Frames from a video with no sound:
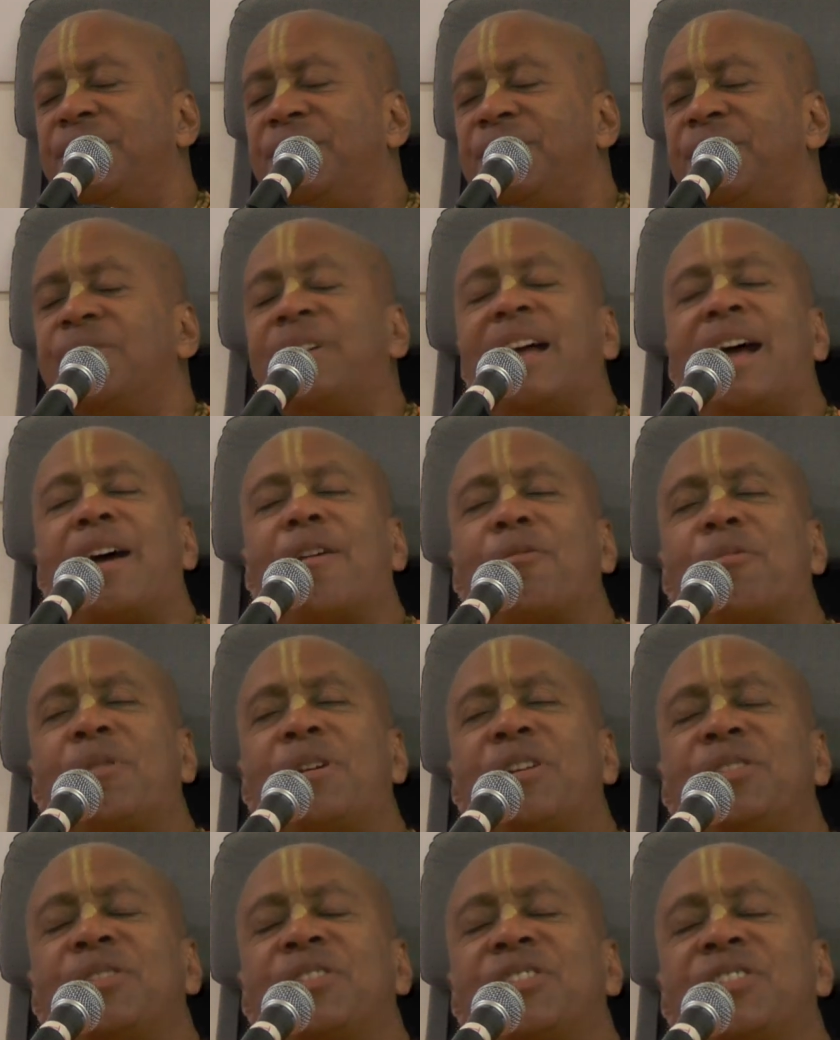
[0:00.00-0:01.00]
you get
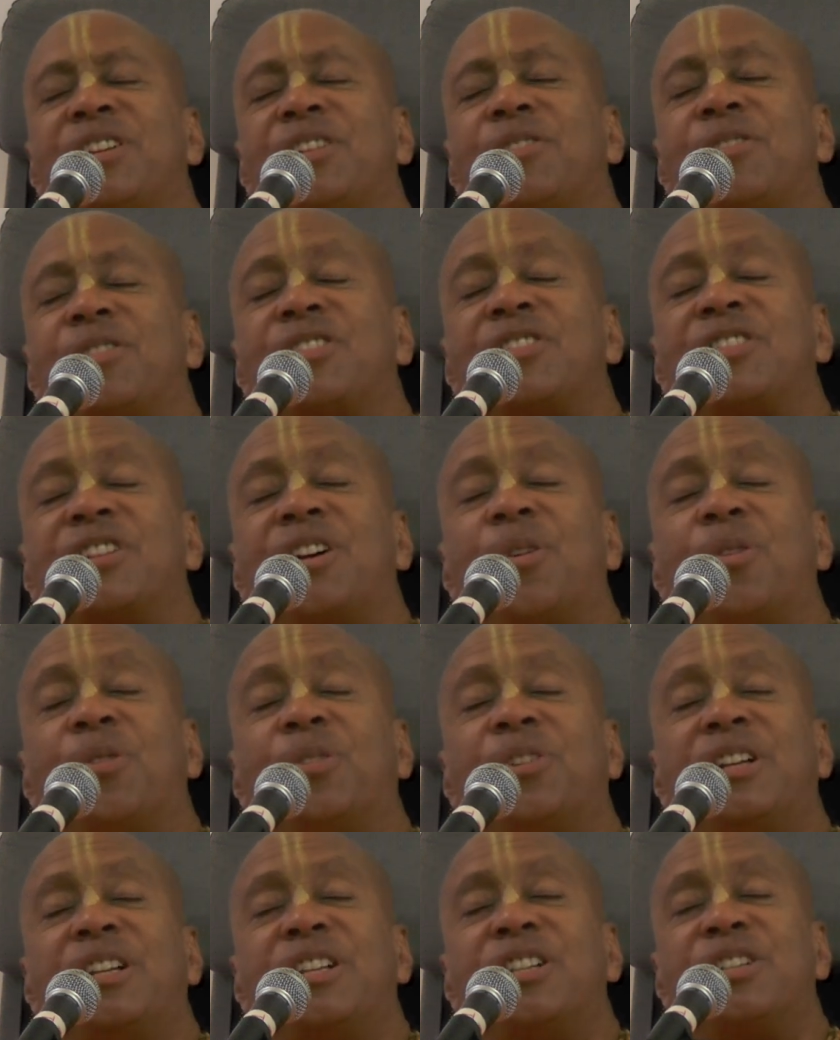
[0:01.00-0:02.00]
when you see Krishna
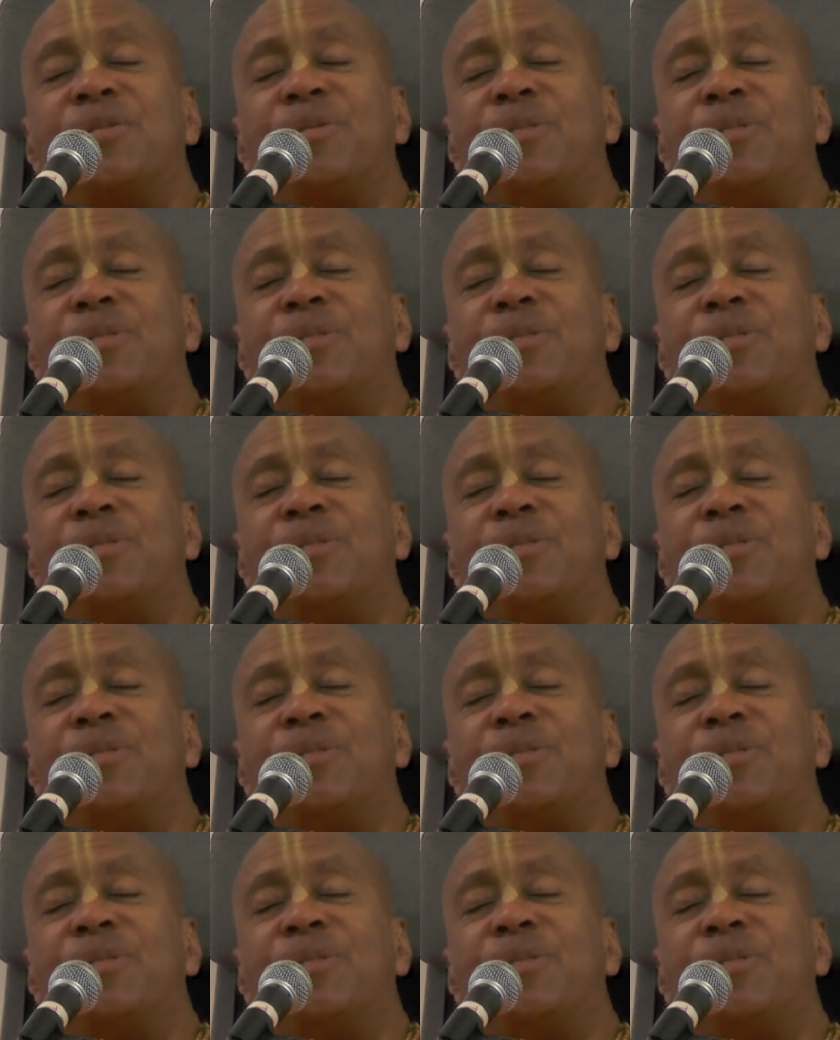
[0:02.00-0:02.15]
holding his